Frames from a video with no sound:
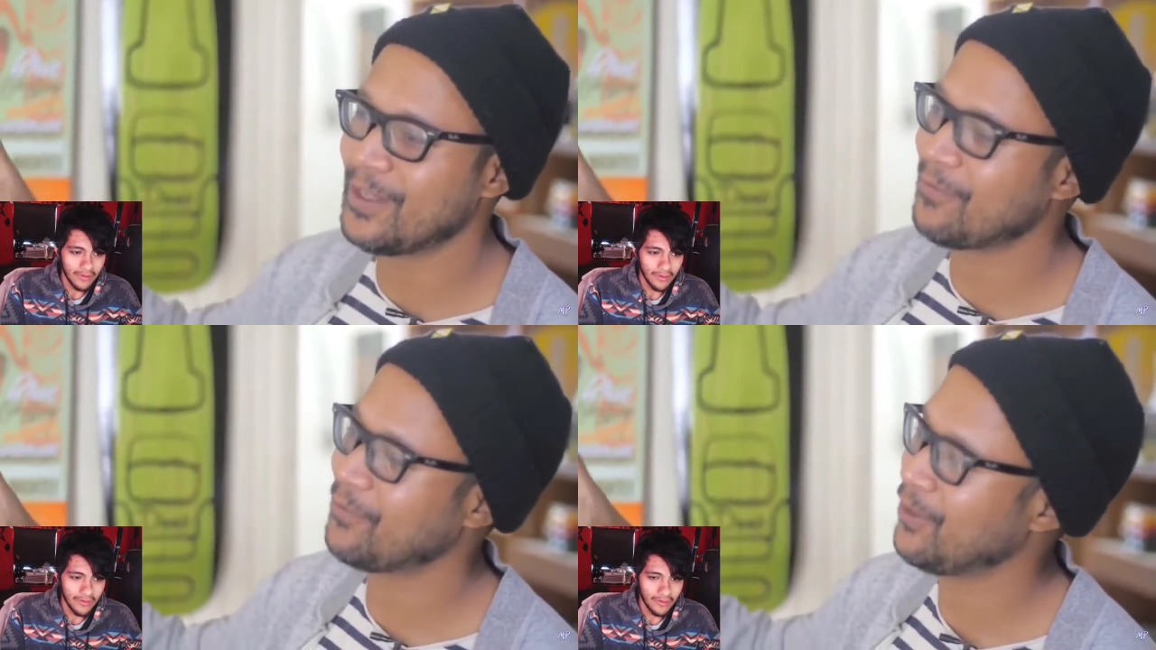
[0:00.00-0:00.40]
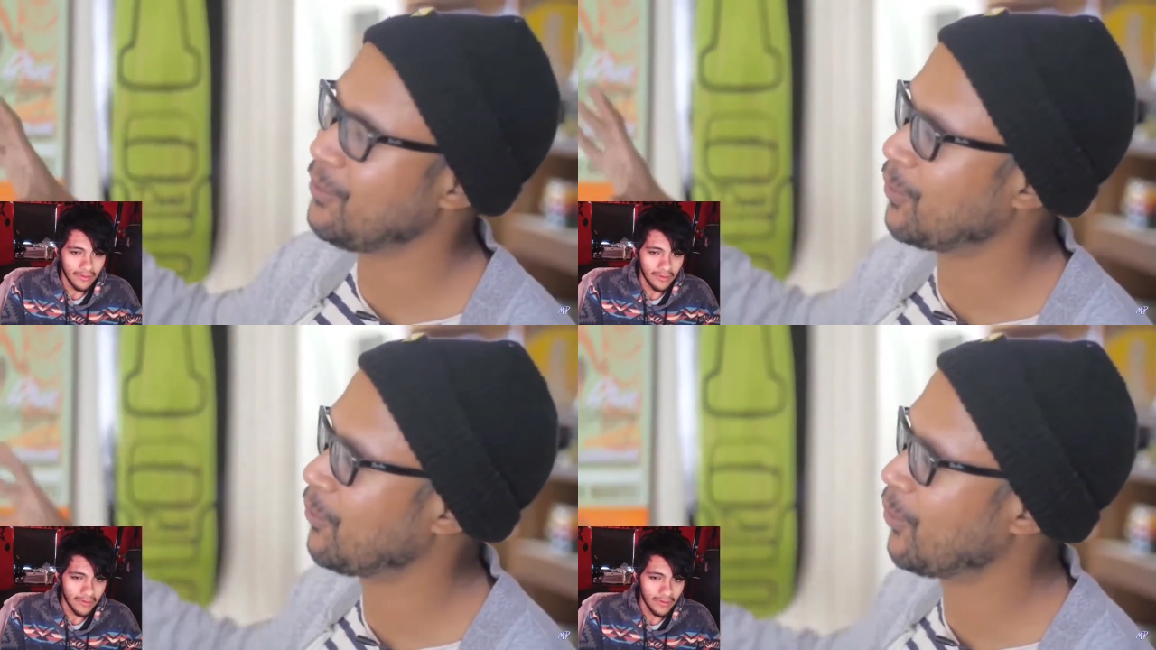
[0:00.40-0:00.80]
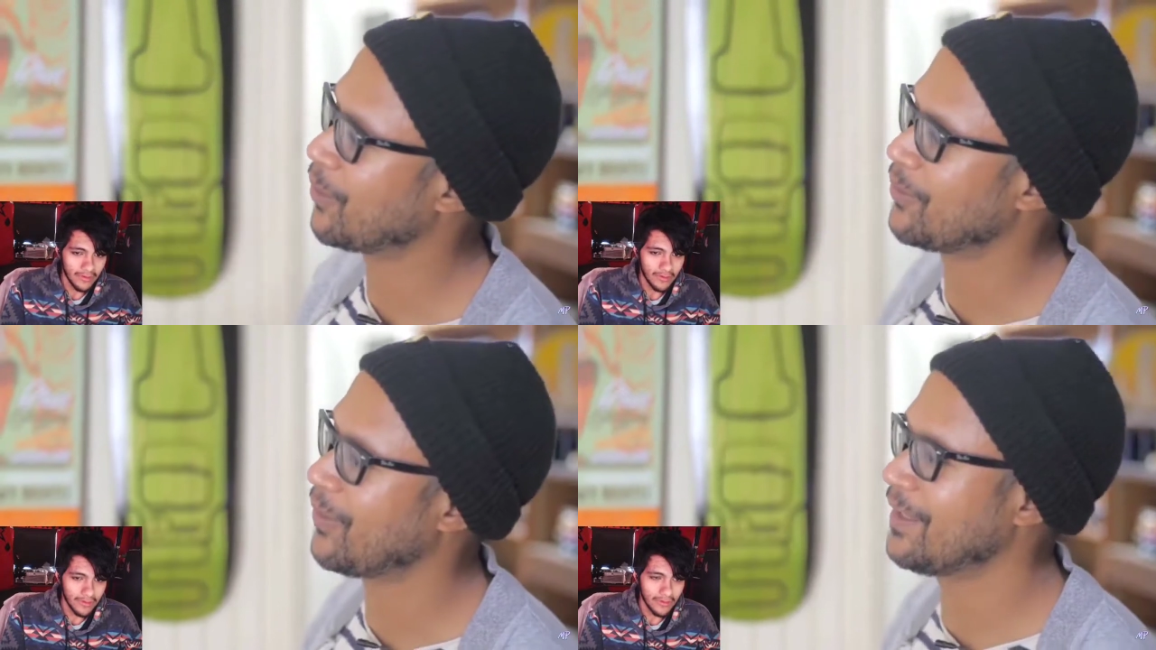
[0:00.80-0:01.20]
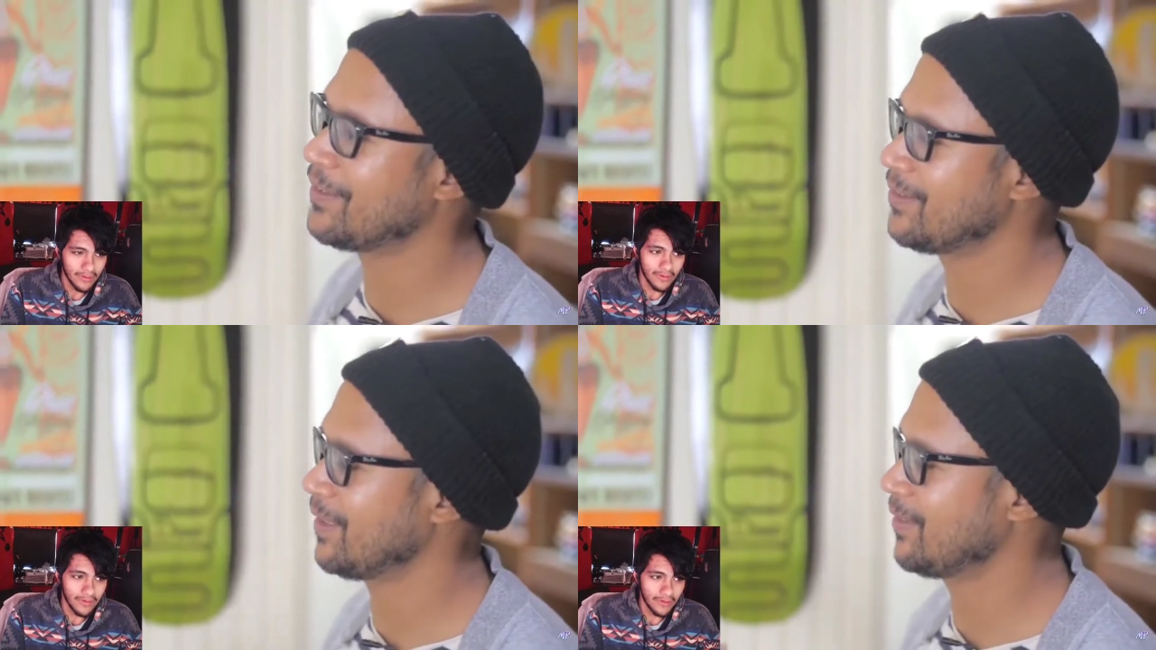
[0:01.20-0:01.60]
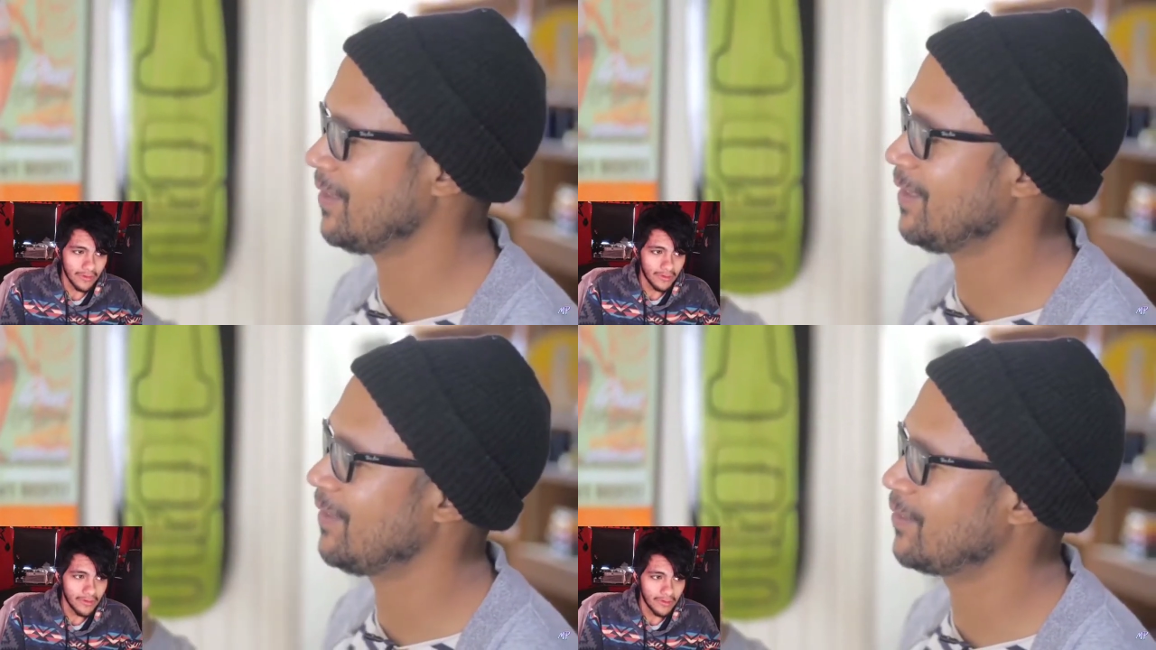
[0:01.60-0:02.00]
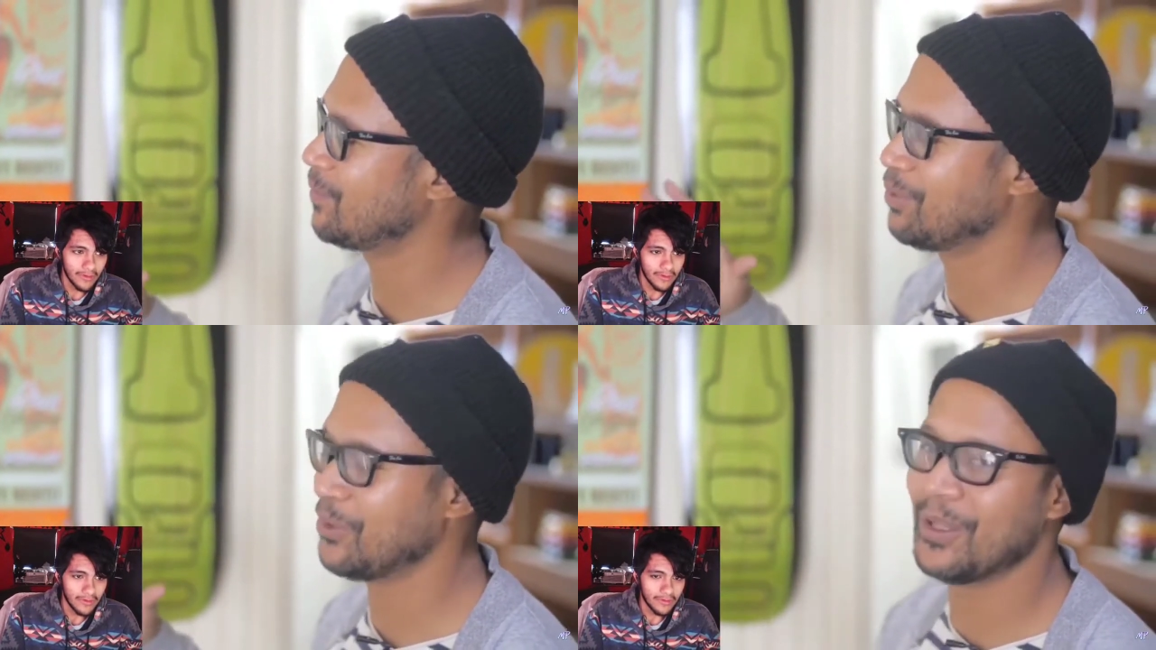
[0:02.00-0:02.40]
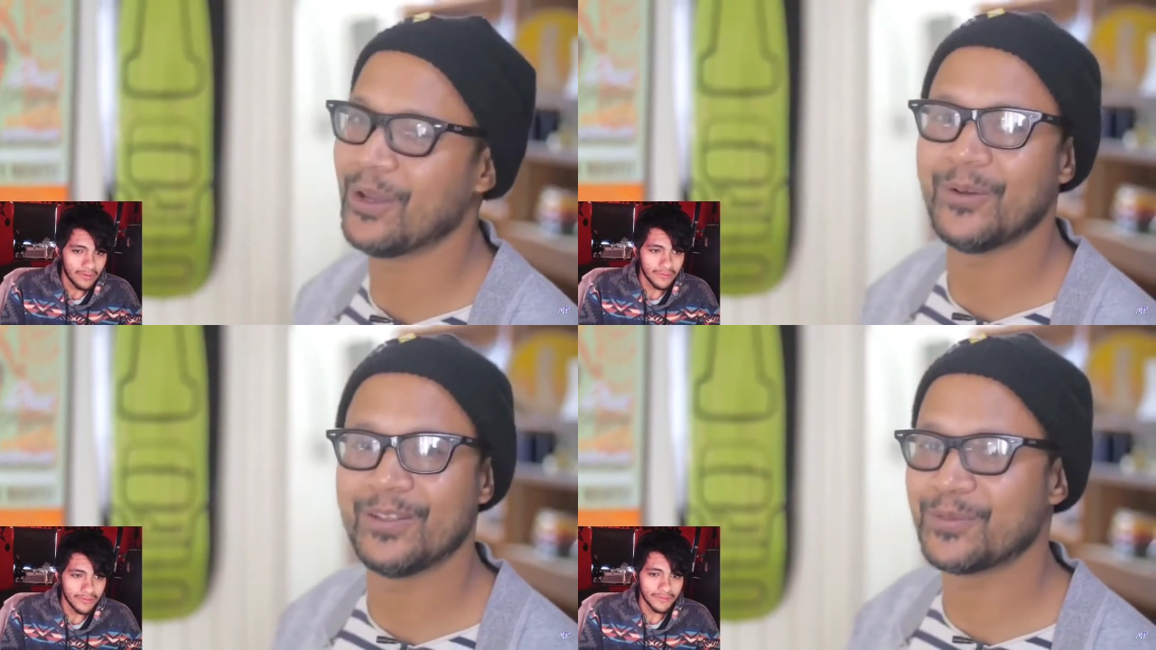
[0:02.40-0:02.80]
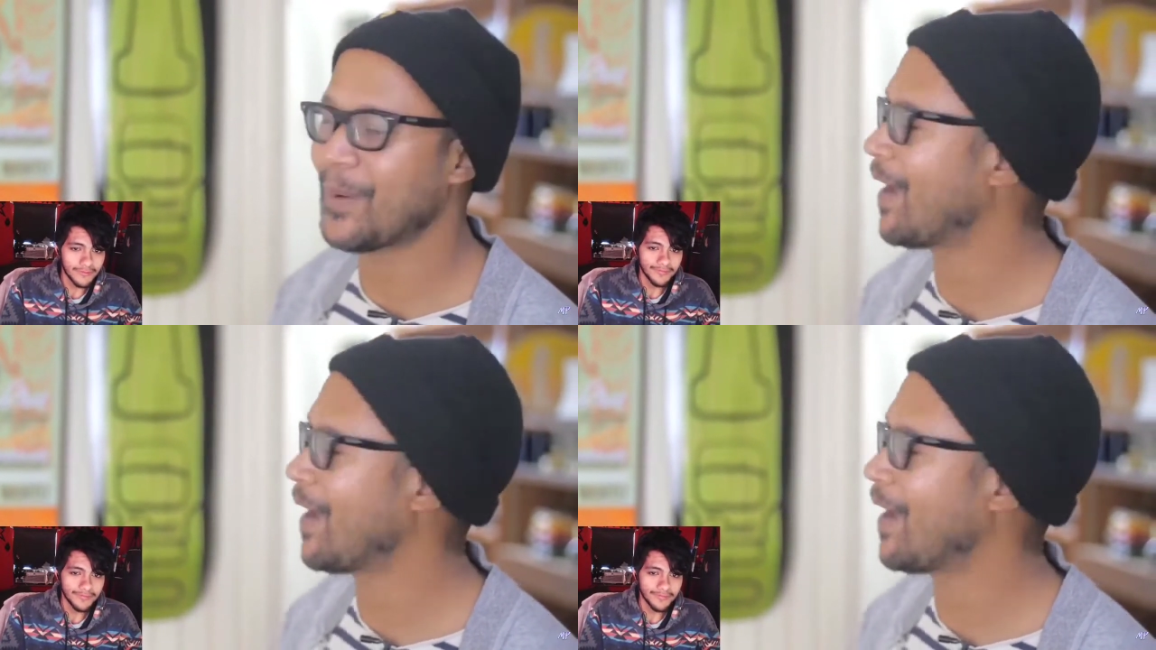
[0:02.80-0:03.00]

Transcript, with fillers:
Speaker 1: a devoted team of ambitious graphic designers for their boards,